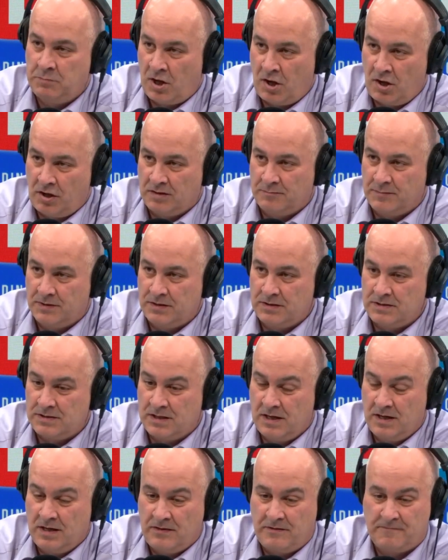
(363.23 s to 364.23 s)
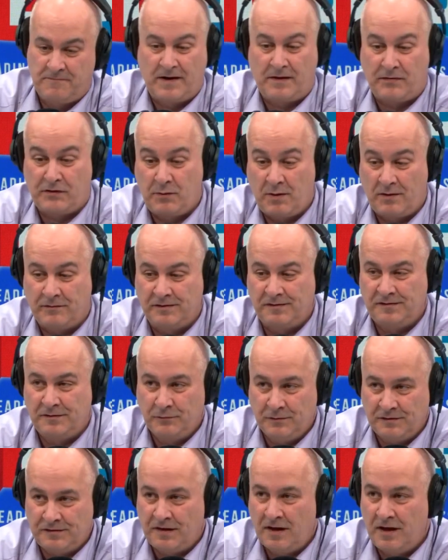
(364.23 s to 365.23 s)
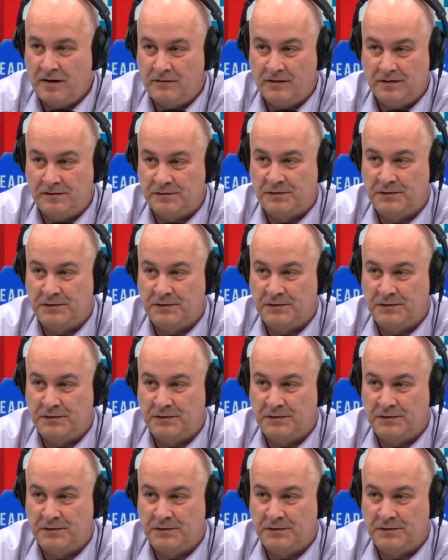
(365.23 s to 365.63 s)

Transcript: parliament, the fact that you have a civil service